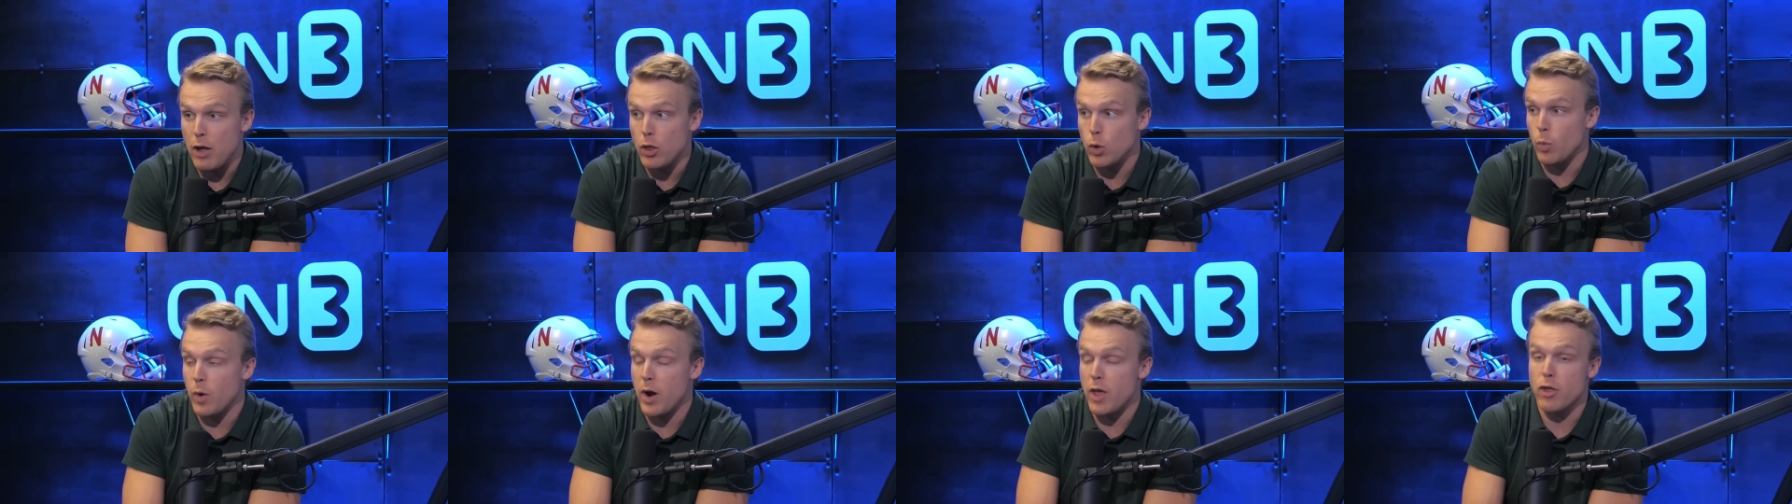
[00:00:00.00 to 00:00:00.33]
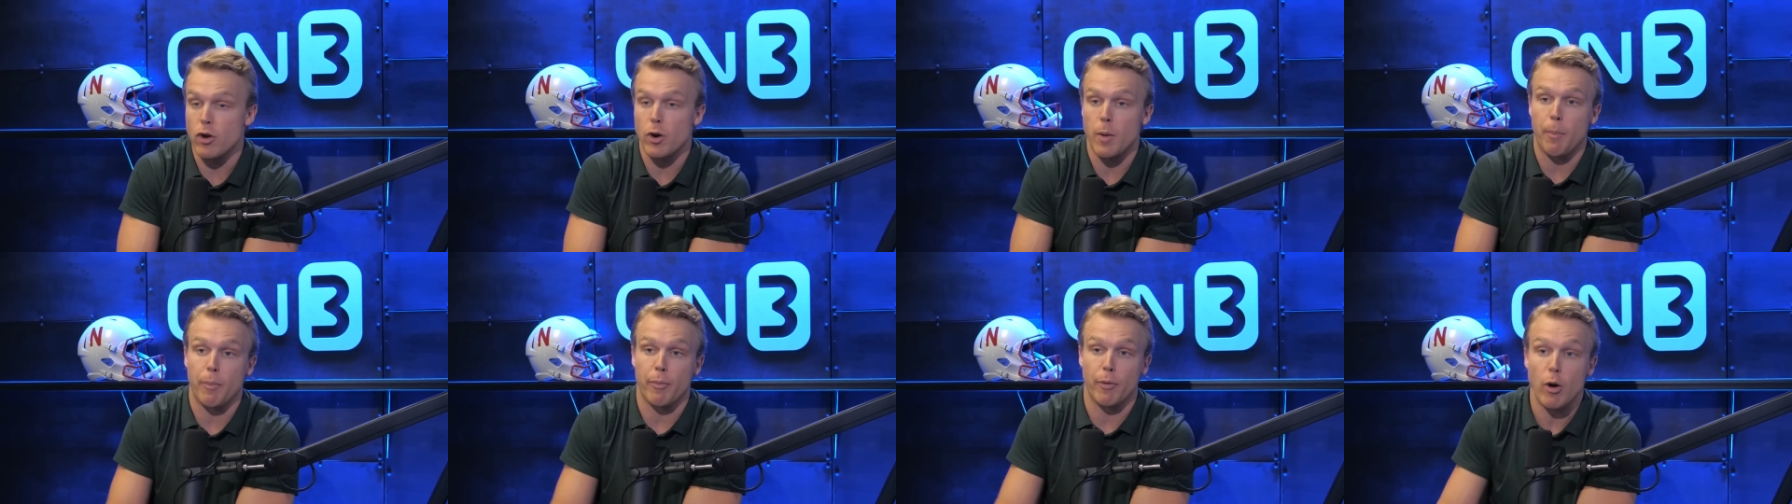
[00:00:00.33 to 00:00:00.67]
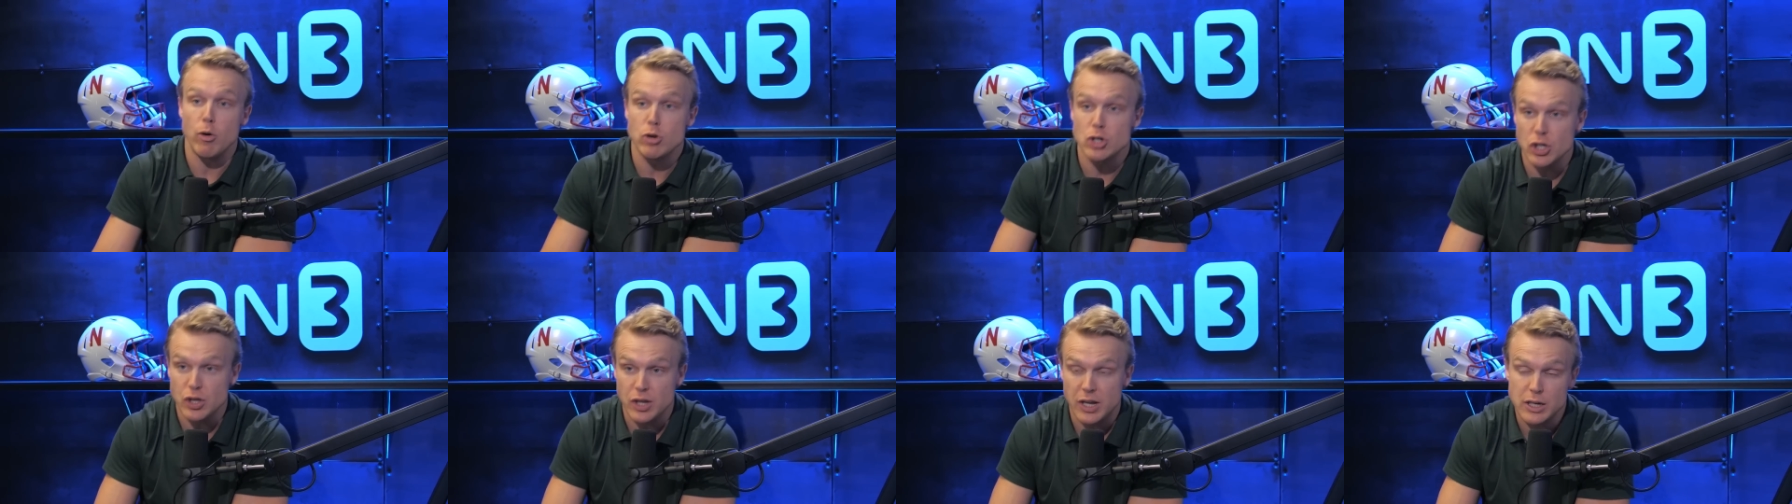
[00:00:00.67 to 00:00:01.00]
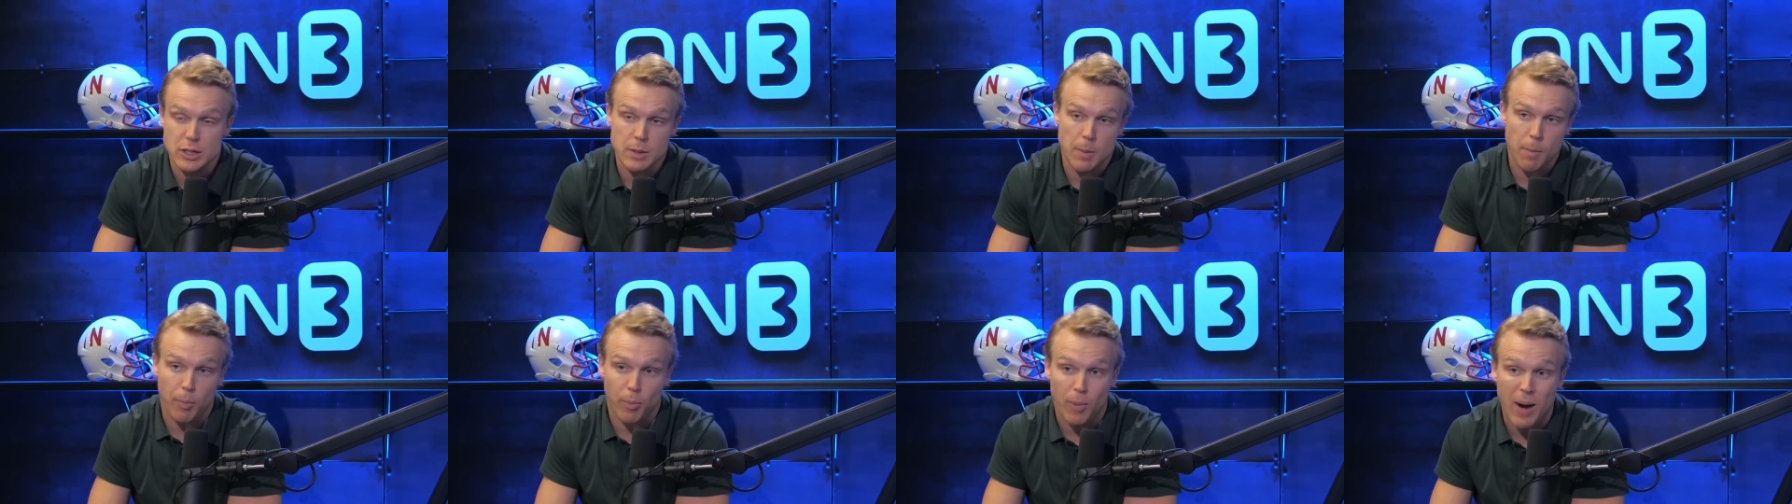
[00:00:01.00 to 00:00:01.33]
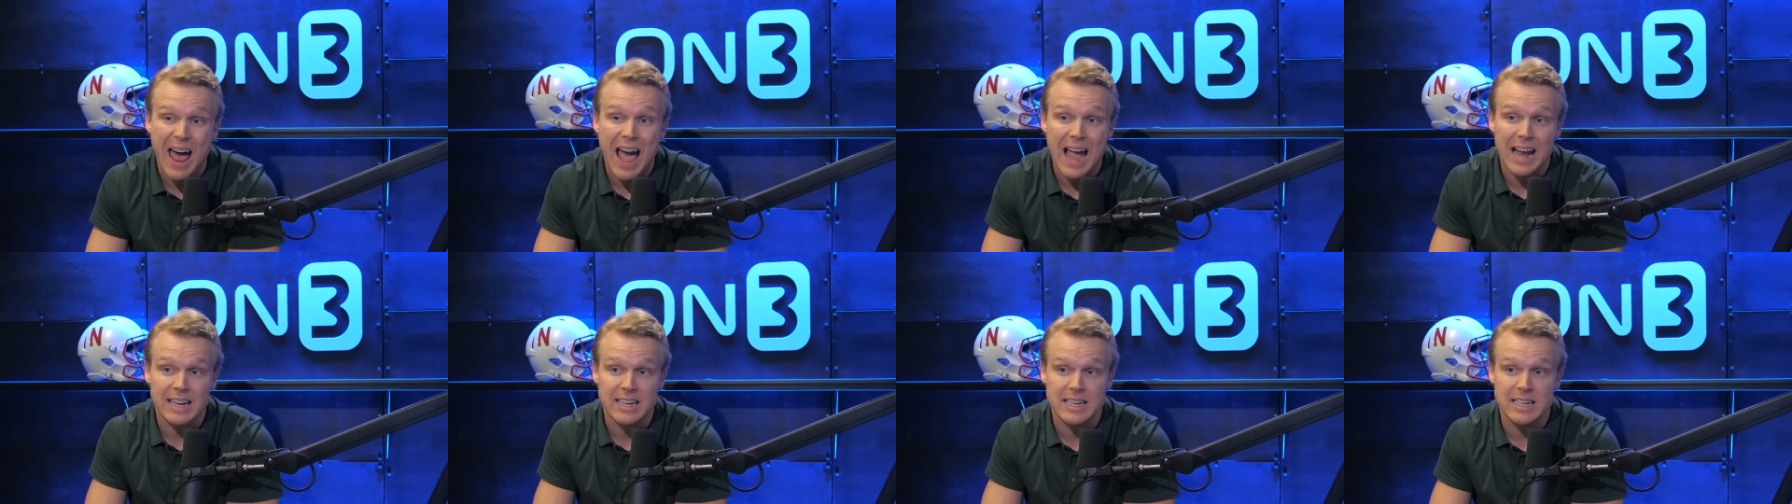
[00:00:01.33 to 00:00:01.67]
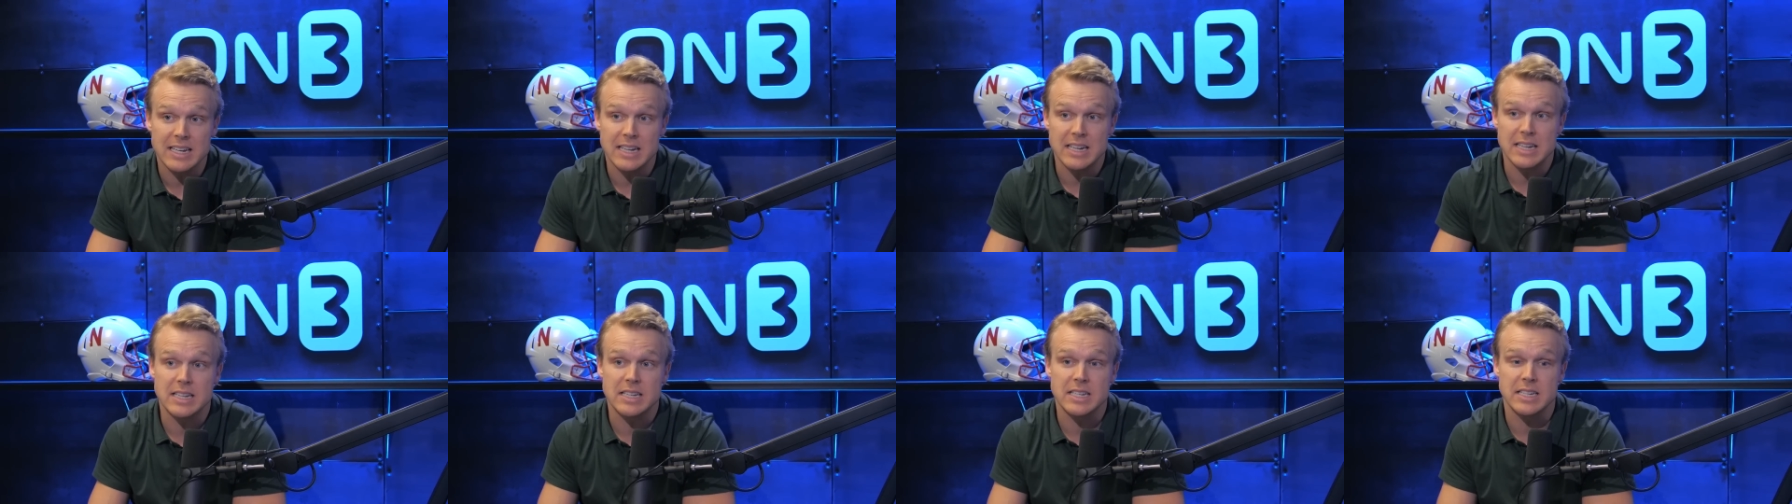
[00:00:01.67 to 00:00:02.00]
the way they're approaching things in
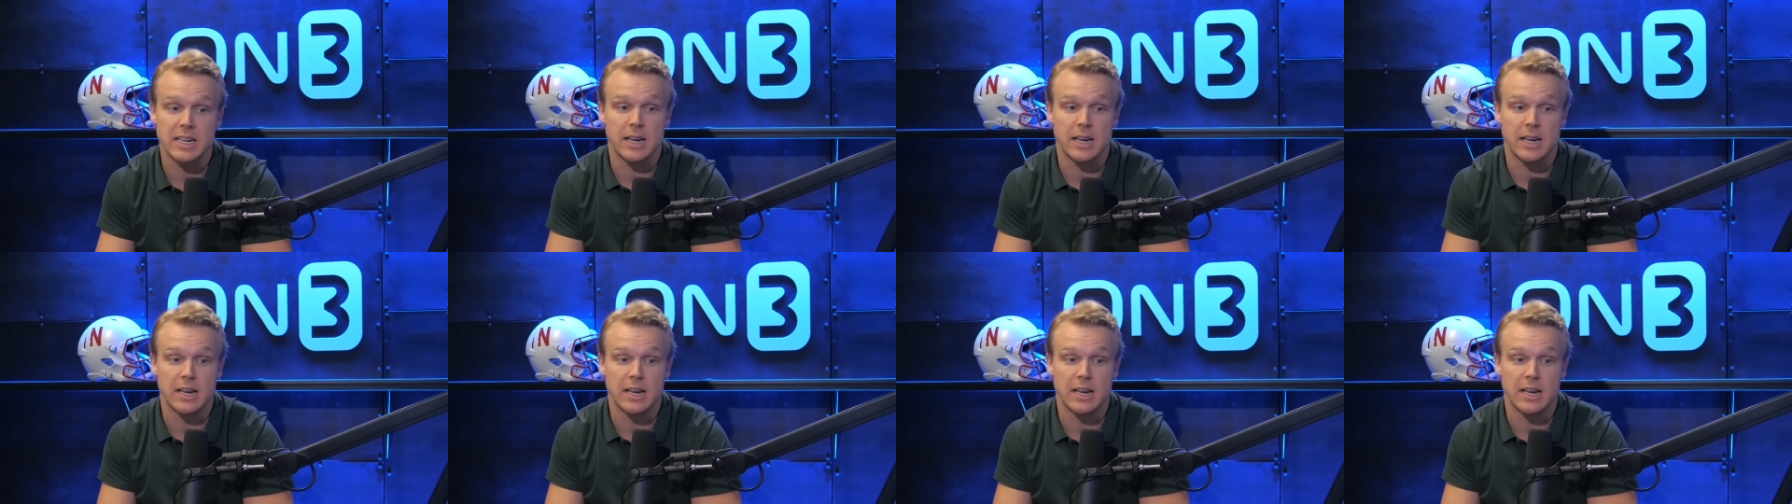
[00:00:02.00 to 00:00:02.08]
practice.